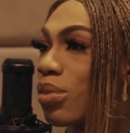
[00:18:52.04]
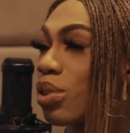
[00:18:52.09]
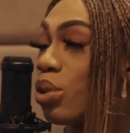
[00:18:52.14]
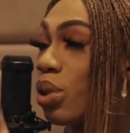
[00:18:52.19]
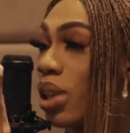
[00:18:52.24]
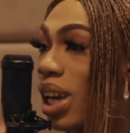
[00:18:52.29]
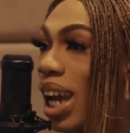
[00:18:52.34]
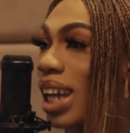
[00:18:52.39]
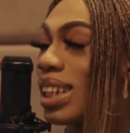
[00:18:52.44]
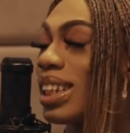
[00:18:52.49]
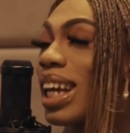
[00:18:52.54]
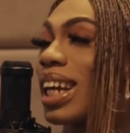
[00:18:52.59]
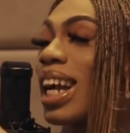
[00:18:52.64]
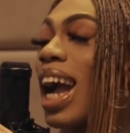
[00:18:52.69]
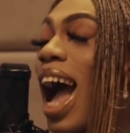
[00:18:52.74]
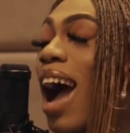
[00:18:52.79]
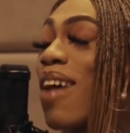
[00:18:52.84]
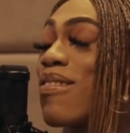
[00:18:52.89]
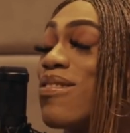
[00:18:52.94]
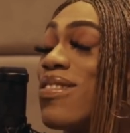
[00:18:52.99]
You get, like,
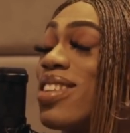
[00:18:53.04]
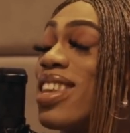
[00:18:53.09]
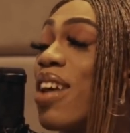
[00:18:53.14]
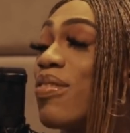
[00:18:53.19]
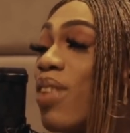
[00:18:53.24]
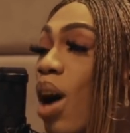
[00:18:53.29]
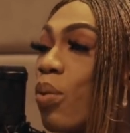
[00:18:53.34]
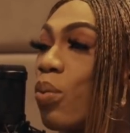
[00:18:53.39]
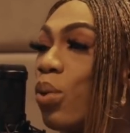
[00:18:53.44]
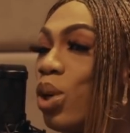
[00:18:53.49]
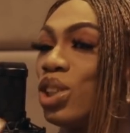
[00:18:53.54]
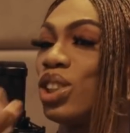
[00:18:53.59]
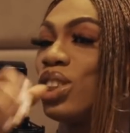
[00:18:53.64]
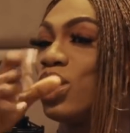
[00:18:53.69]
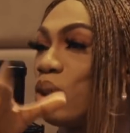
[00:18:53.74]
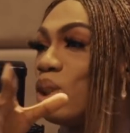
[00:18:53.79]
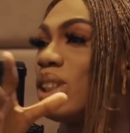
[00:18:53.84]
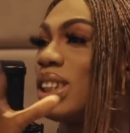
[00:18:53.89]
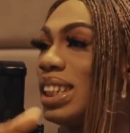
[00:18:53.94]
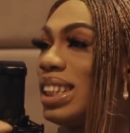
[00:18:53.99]
I've never watched
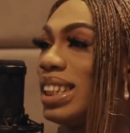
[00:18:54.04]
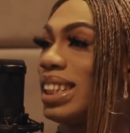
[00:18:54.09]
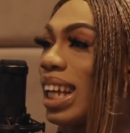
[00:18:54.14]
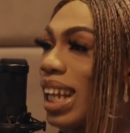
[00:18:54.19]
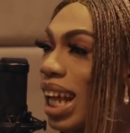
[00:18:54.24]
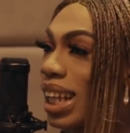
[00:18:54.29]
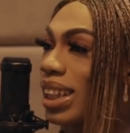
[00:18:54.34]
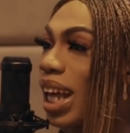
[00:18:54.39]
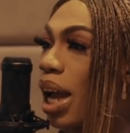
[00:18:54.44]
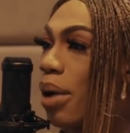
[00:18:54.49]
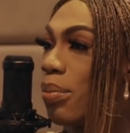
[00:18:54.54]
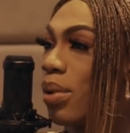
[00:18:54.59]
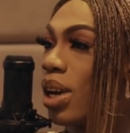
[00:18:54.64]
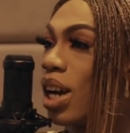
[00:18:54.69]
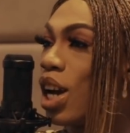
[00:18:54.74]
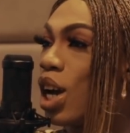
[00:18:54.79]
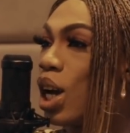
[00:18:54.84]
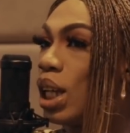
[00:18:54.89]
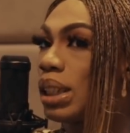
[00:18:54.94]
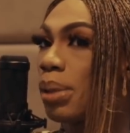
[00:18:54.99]
those things at that time.
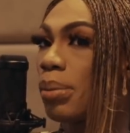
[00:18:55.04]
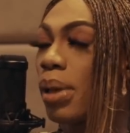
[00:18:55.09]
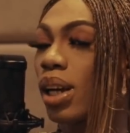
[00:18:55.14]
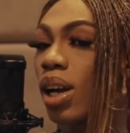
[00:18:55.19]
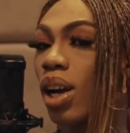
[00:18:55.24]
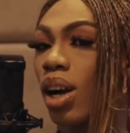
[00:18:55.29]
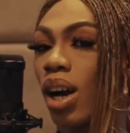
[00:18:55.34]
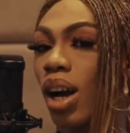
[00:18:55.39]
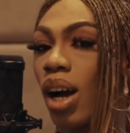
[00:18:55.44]
So I'm like,